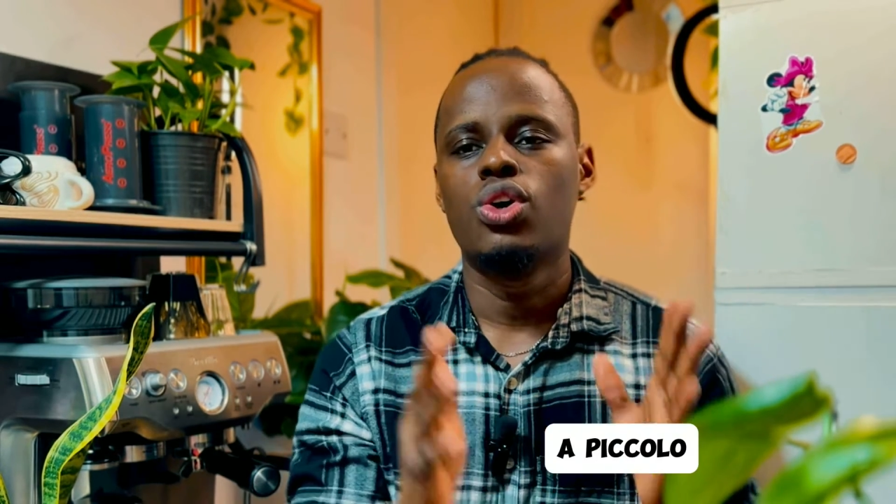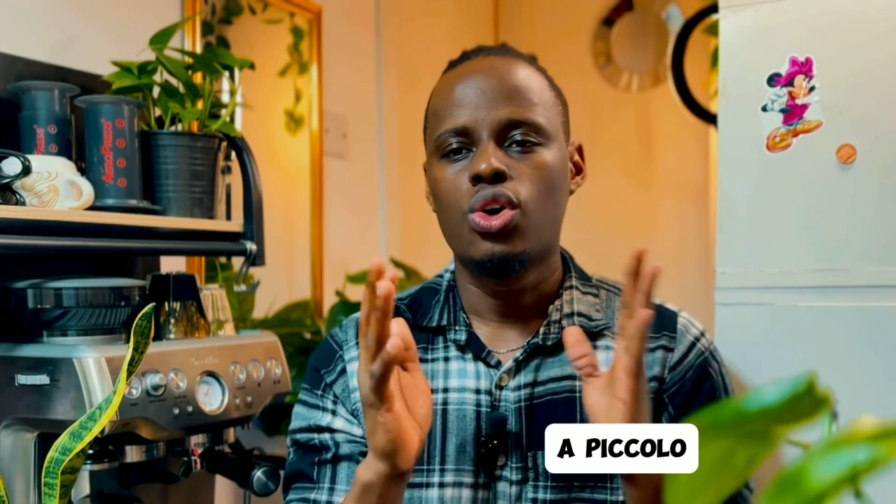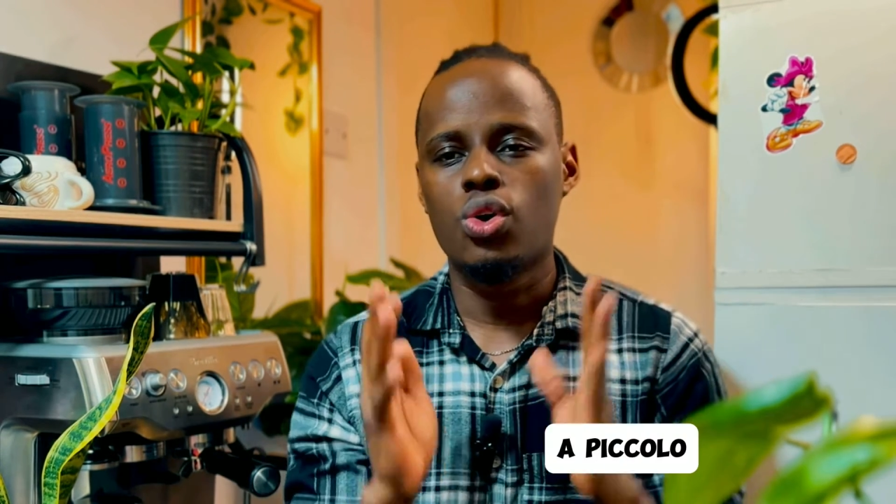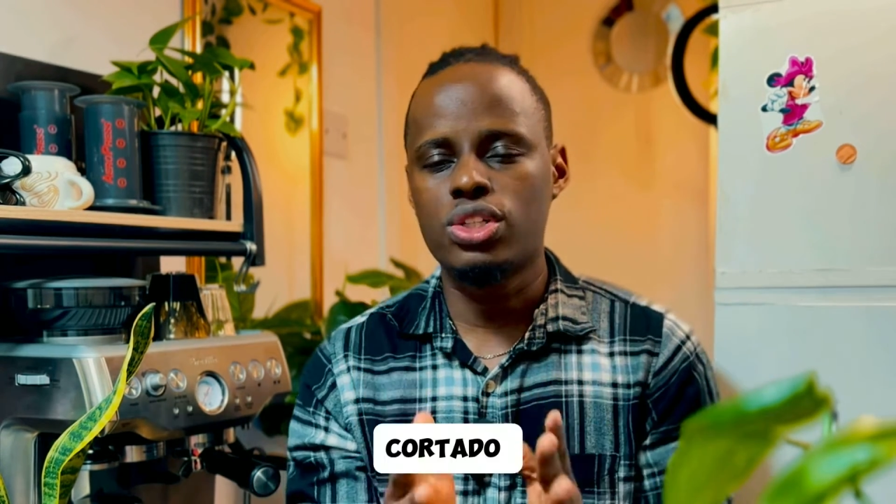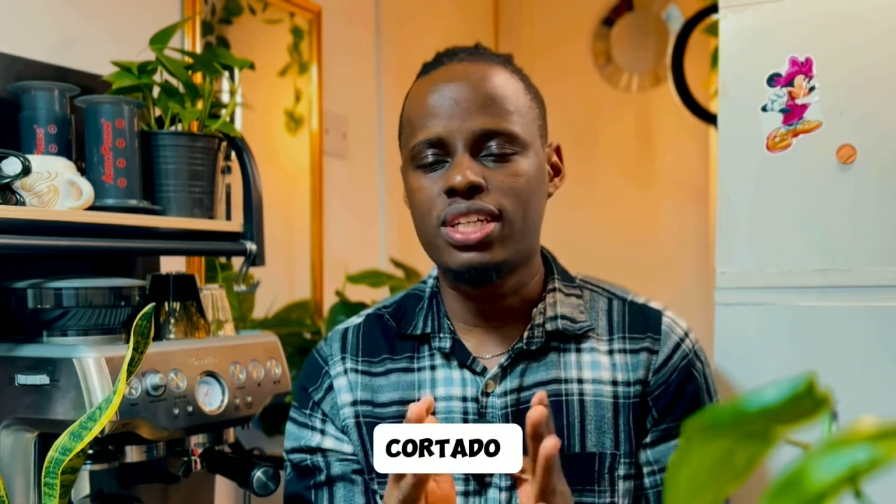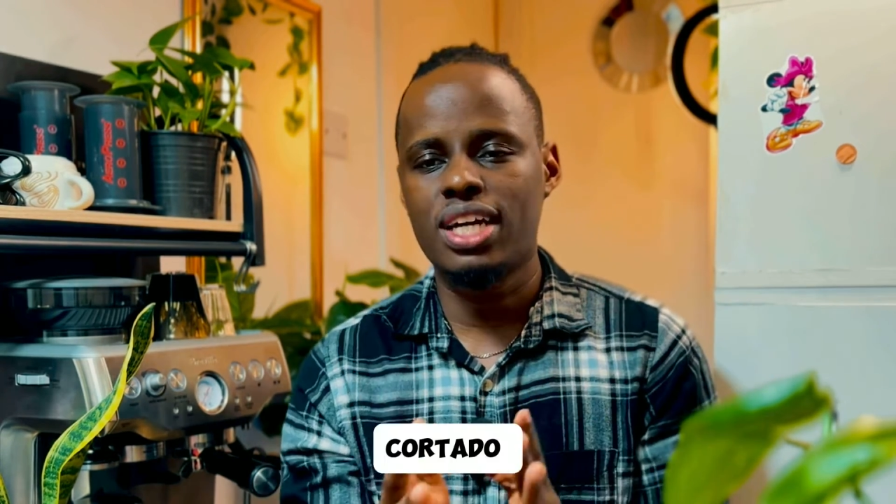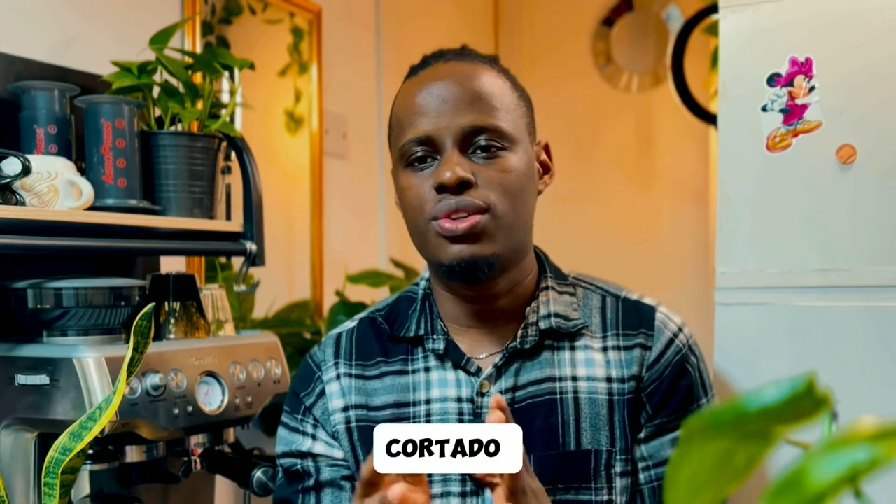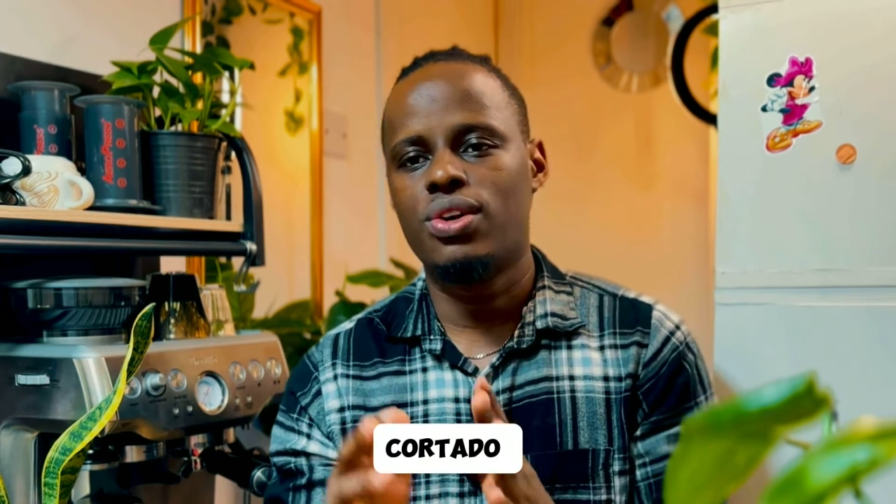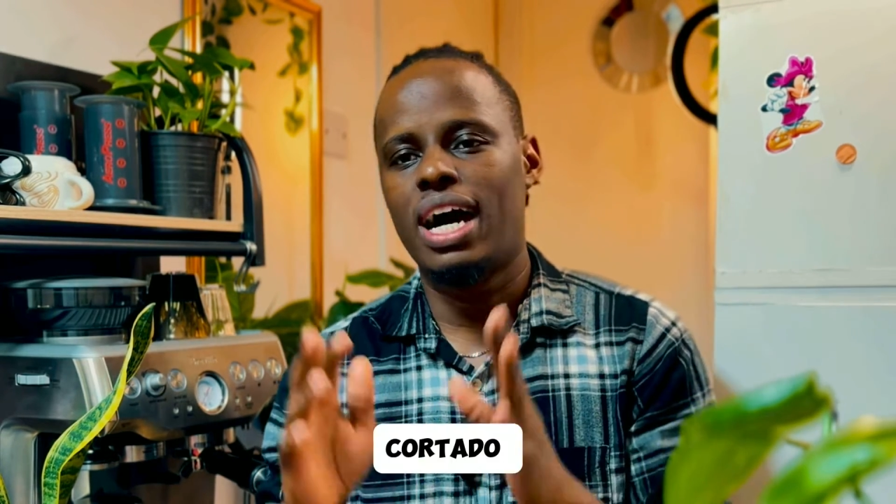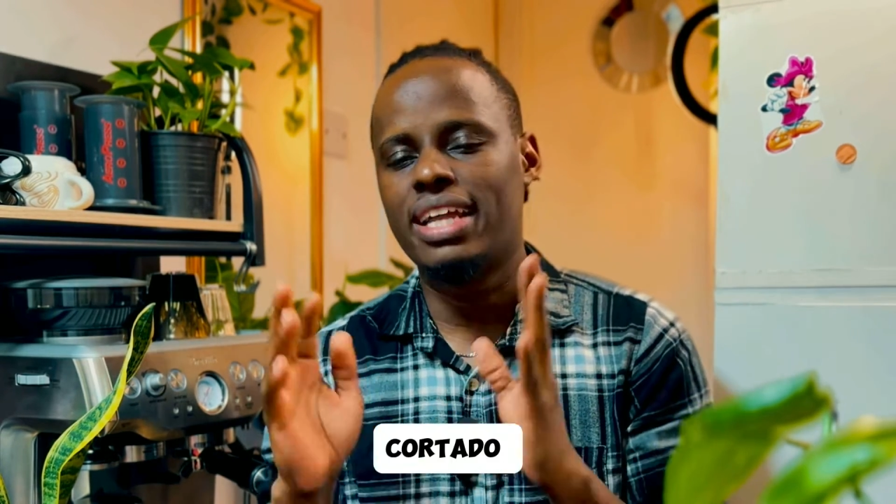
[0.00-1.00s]

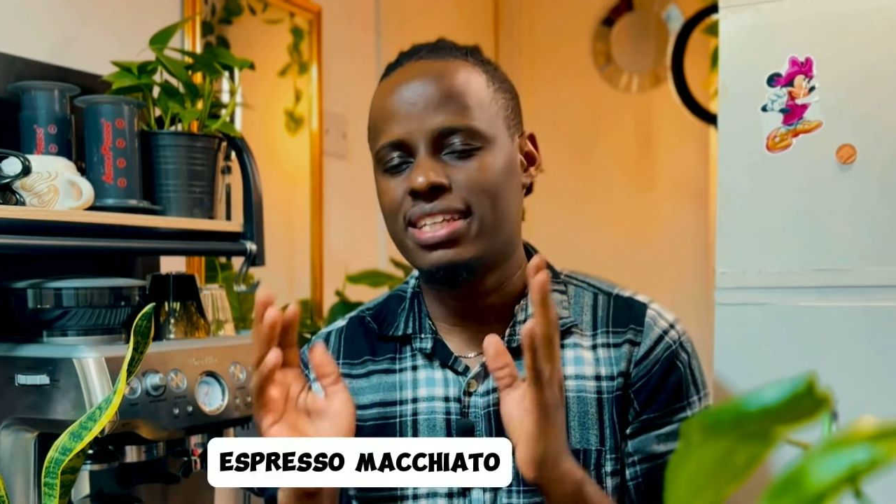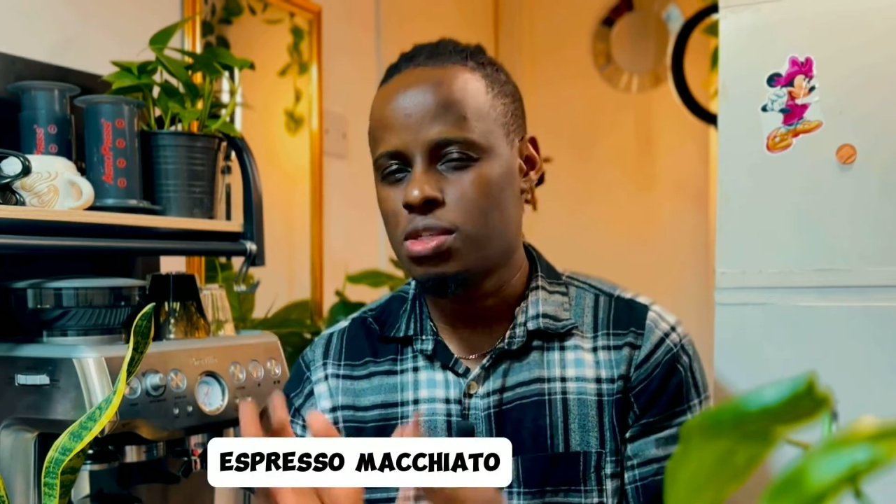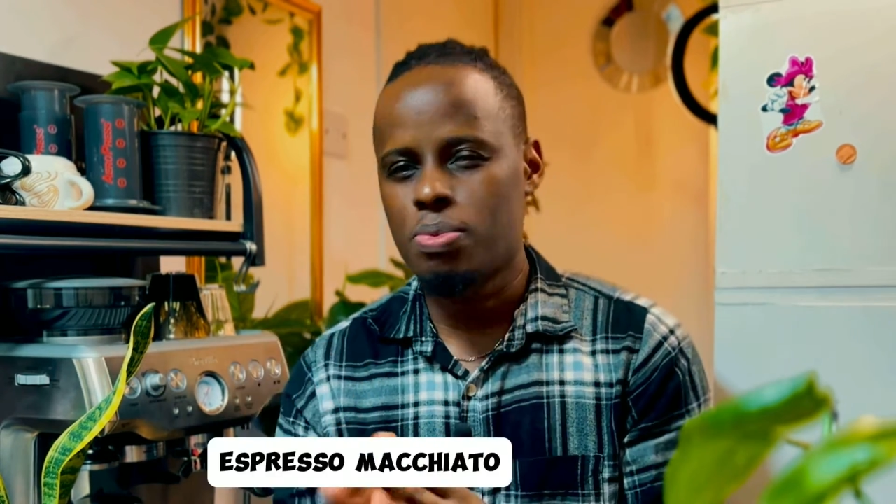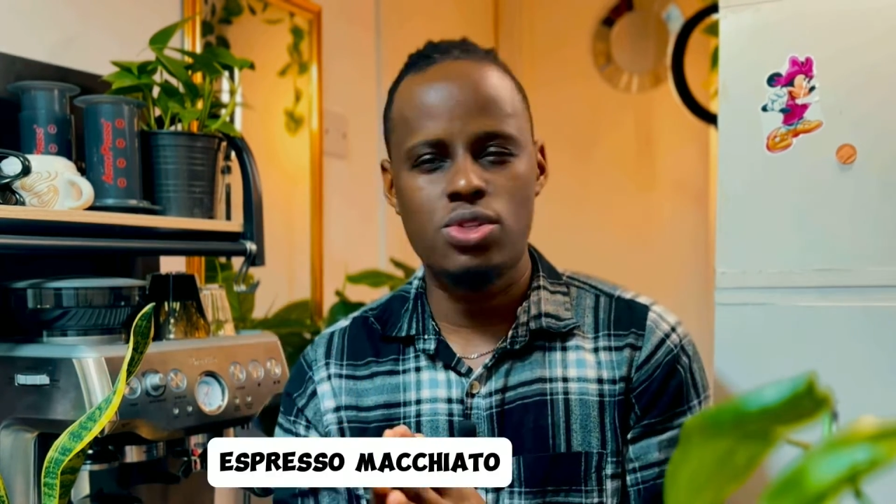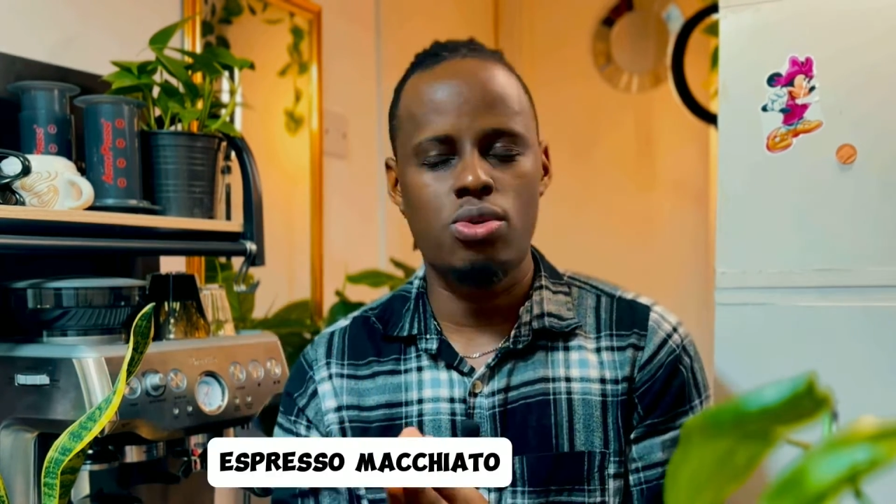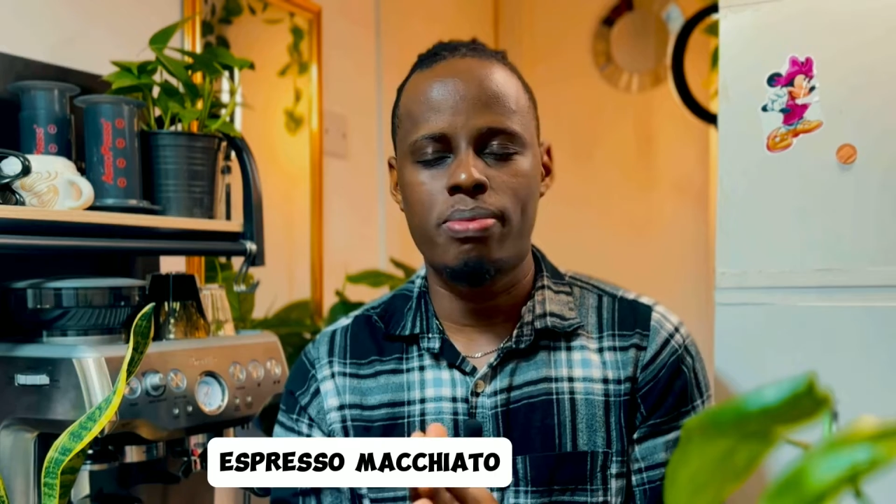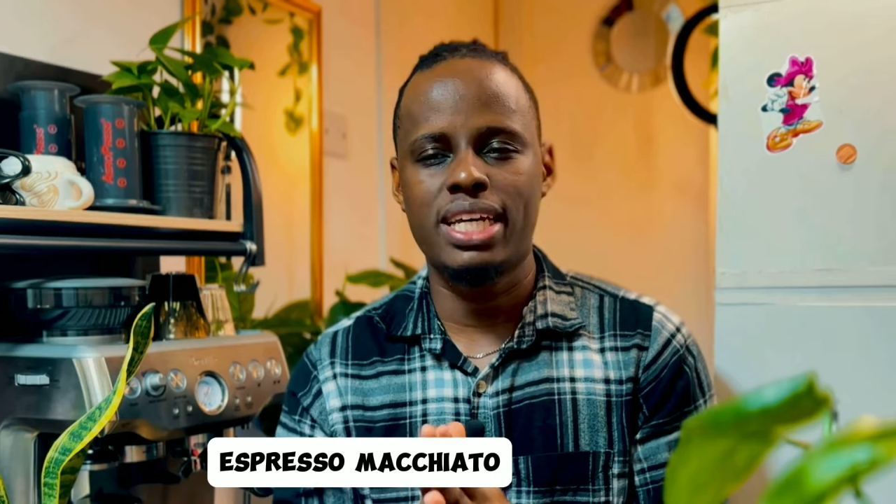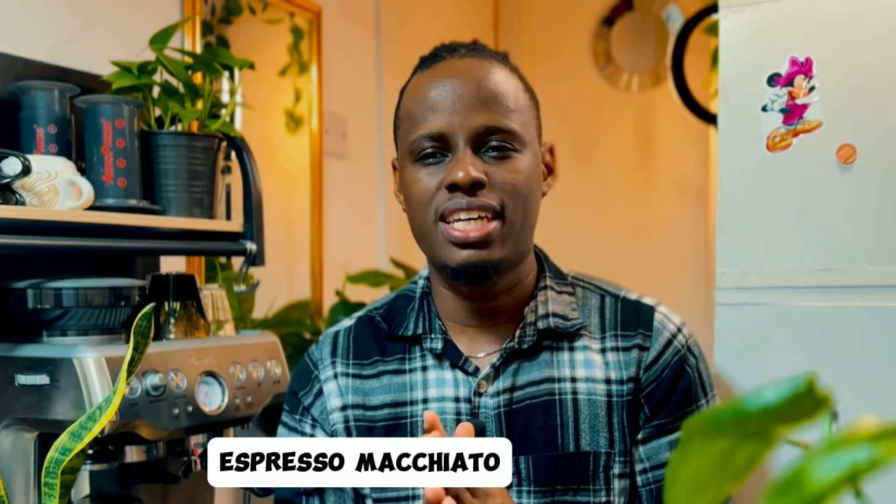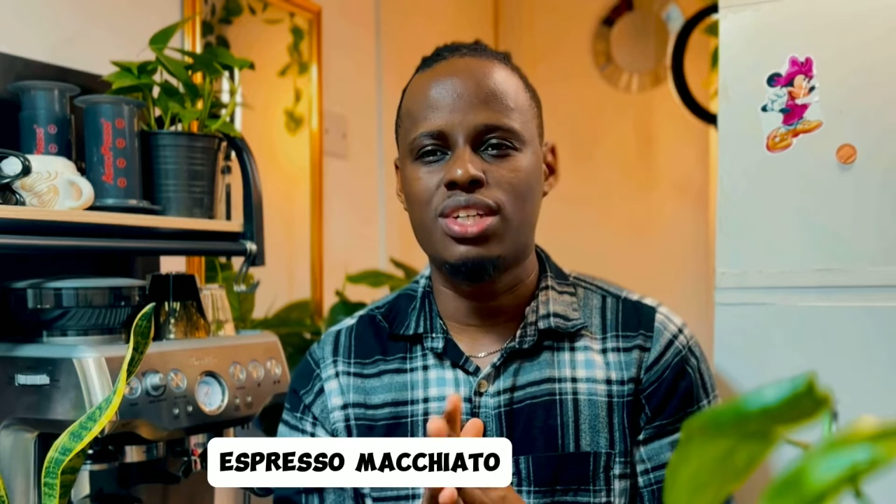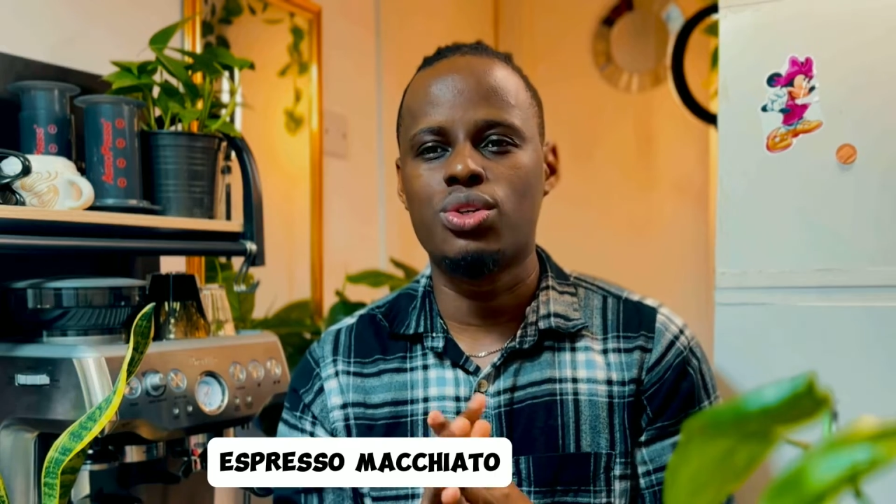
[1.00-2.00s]
cortado and espresso
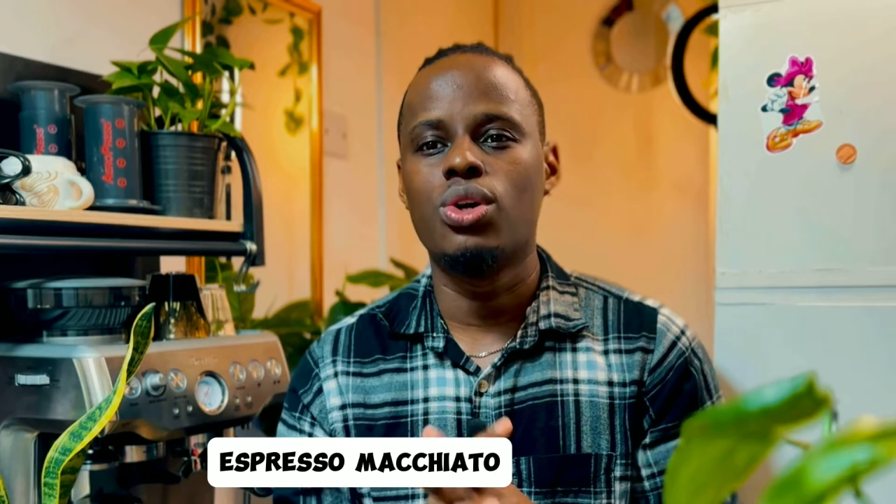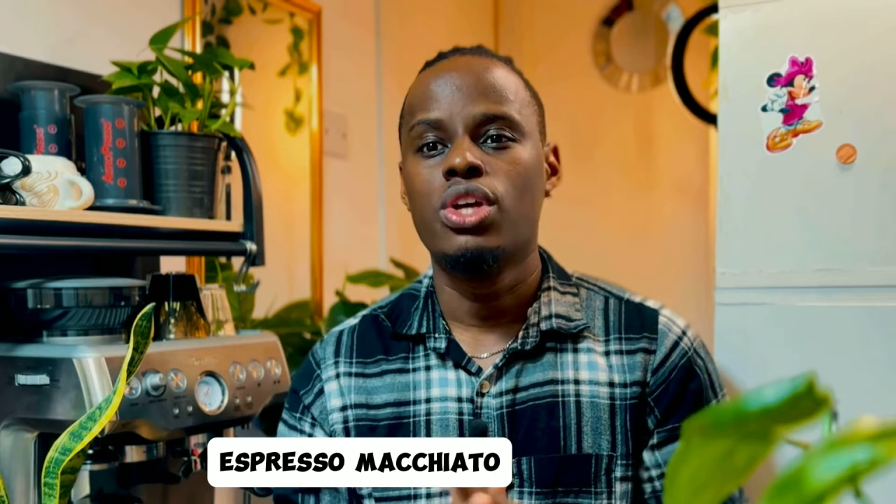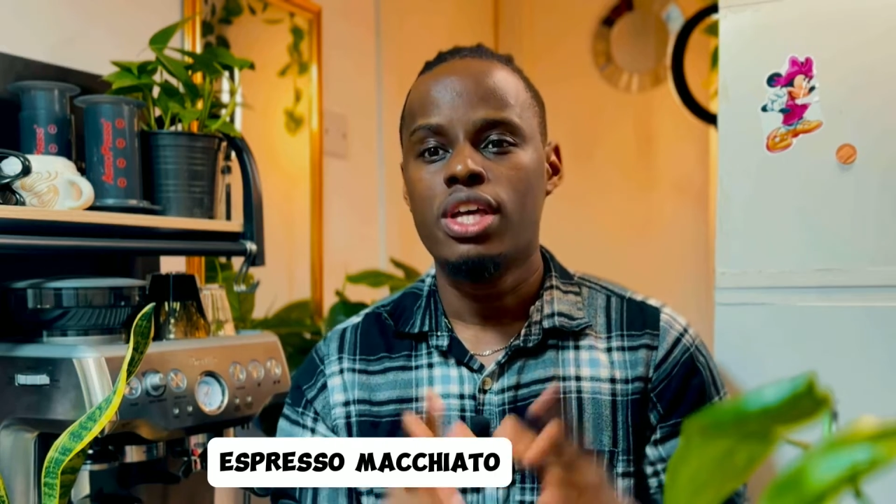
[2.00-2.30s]
macchiato.